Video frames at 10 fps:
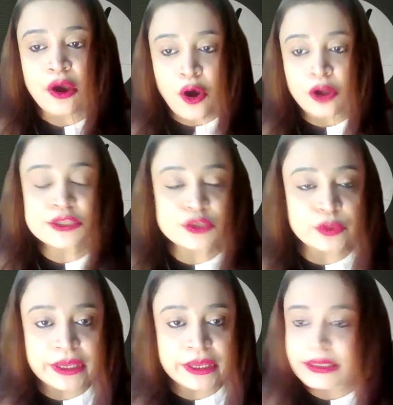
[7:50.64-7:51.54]
Also,
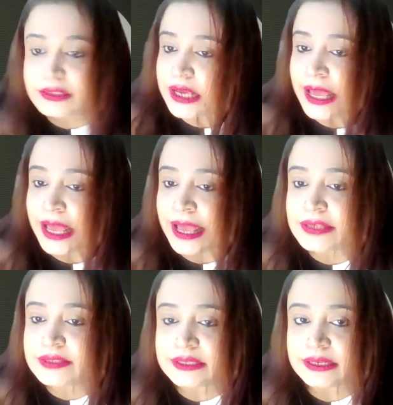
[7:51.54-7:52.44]
it has
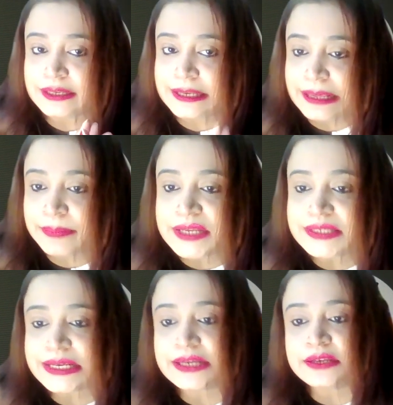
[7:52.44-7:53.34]

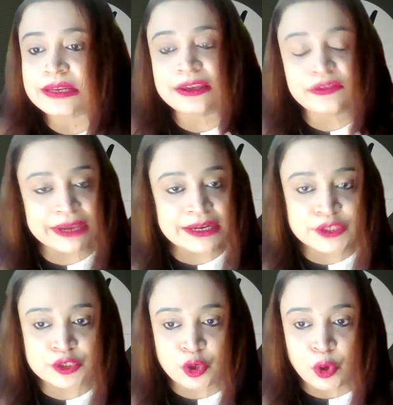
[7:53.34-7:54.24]
limited event
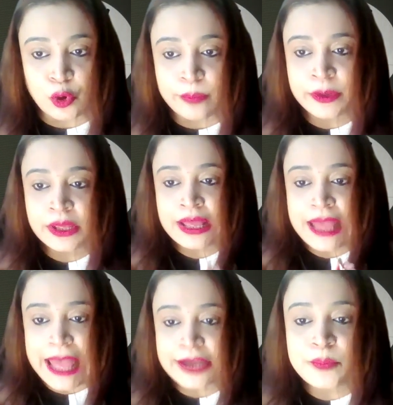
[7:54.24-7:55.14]
scope
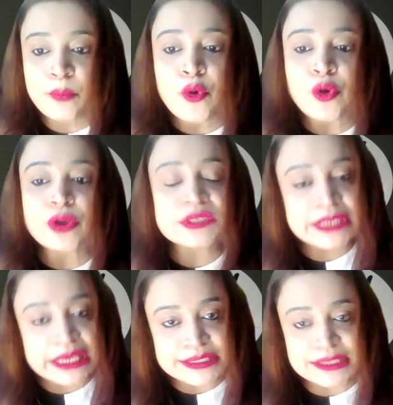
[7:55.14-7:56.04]
and more
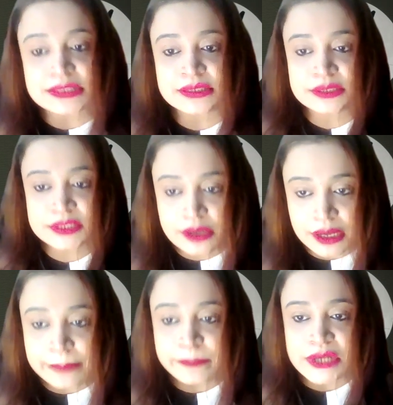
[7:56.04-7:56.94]
CSS
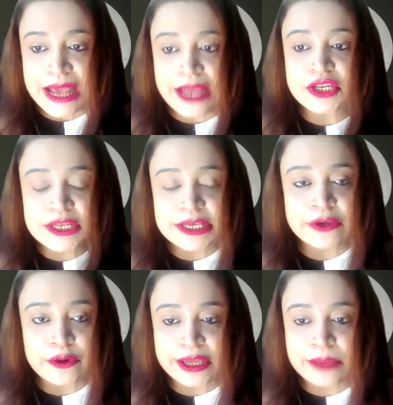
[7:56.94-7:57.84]
script and
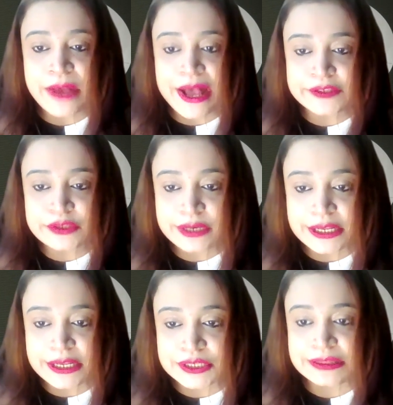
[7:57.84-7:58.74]
DOM
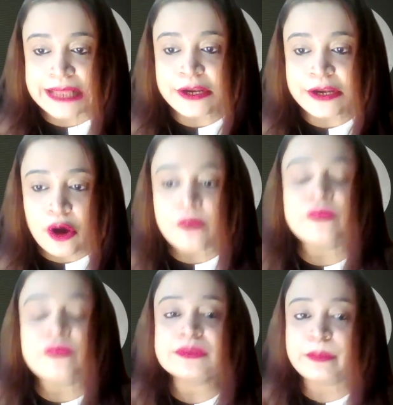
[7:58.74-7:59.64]
isolation that offers
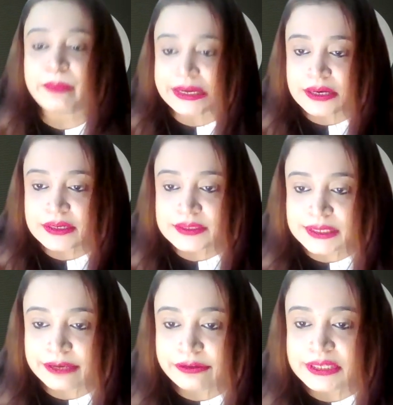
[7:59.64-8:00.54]
better
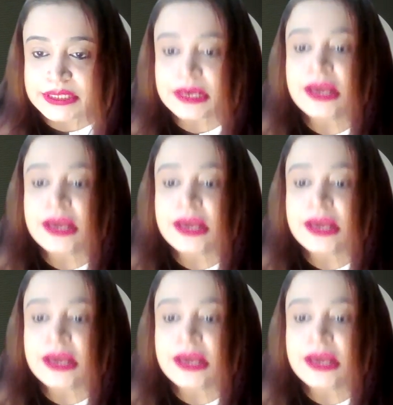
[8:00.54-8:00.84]
security